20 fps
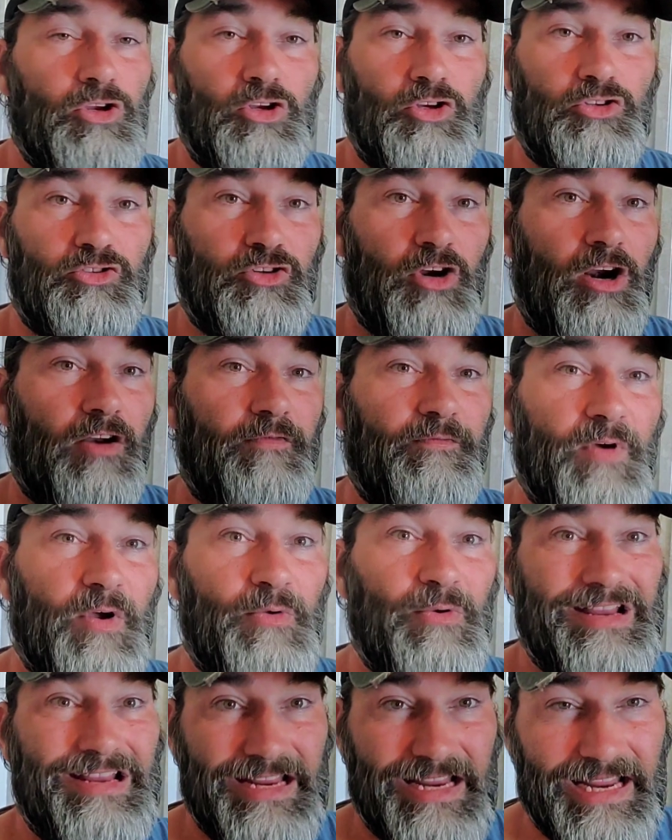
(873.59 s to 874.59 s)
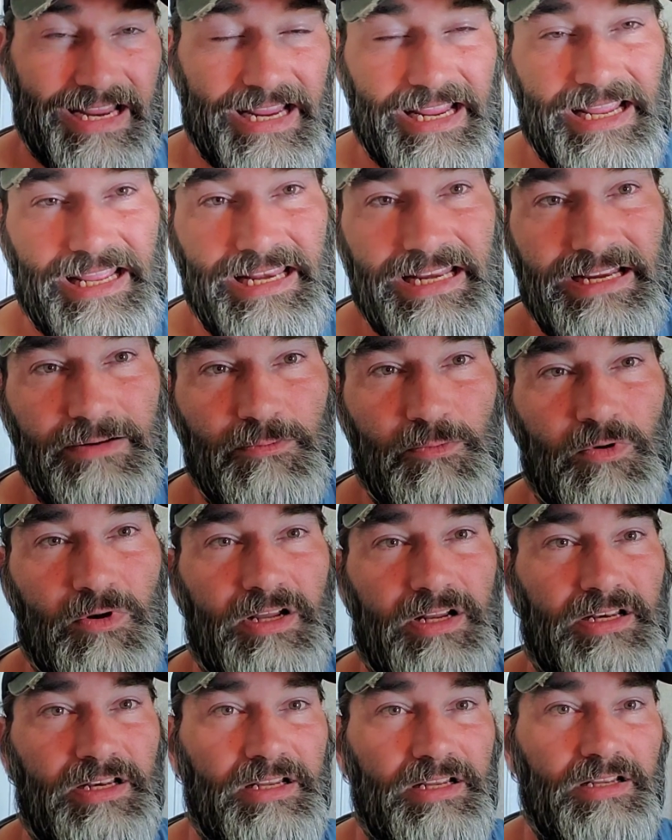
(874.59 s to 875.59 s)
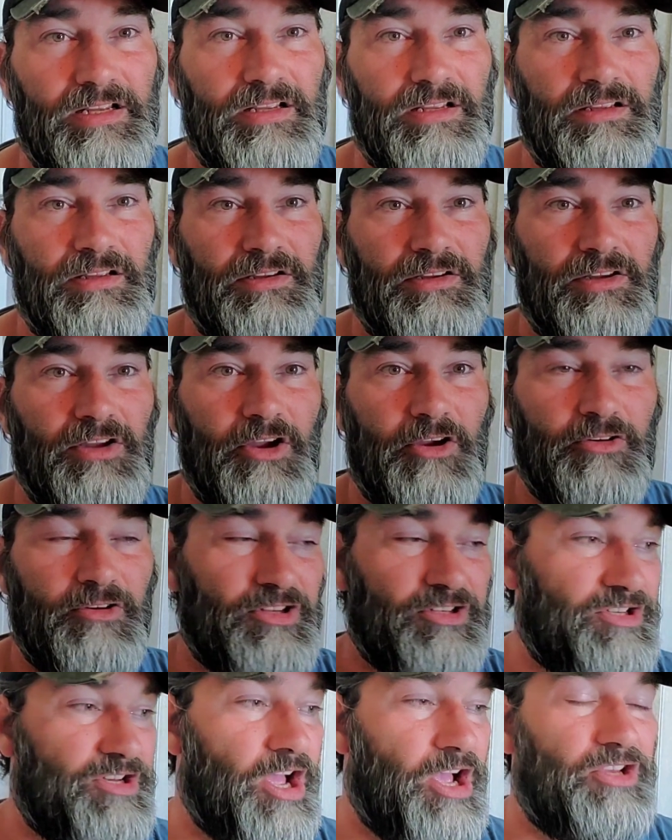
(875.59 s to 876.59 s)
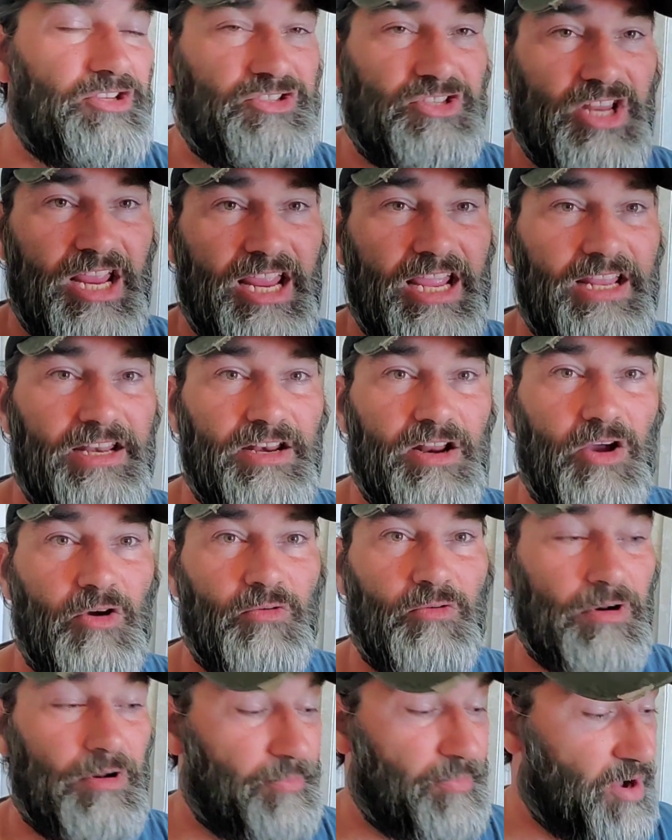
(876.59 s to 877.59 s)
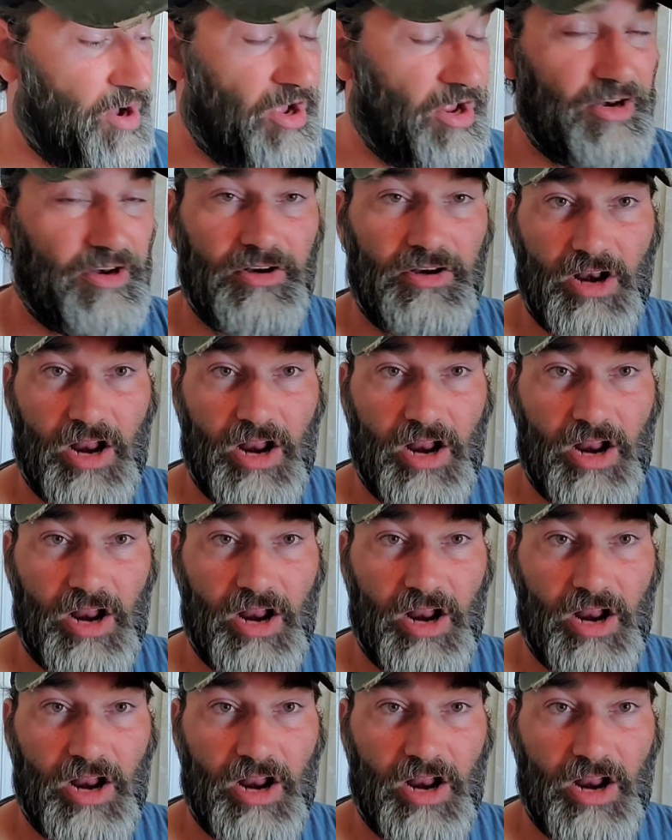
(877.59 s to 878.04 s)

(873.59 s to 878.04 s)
Start voting anyone who does not stand upon